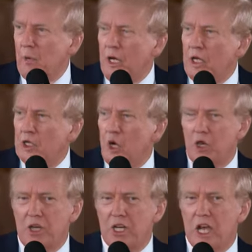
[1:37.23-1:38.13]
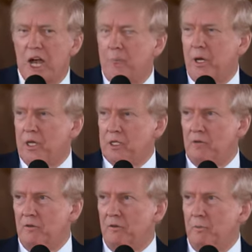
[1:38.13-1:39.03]
When he saw the incompetence
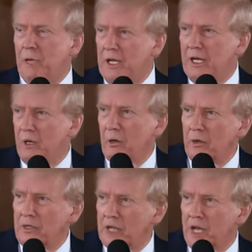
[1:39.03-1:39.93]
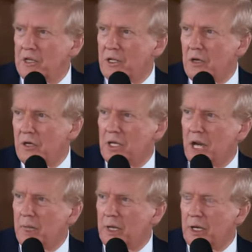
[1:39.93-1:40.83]
of Milley and all these guys that are
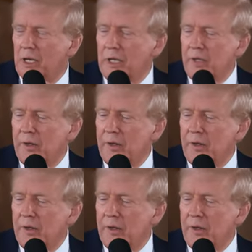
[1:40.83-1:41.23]
incompetent,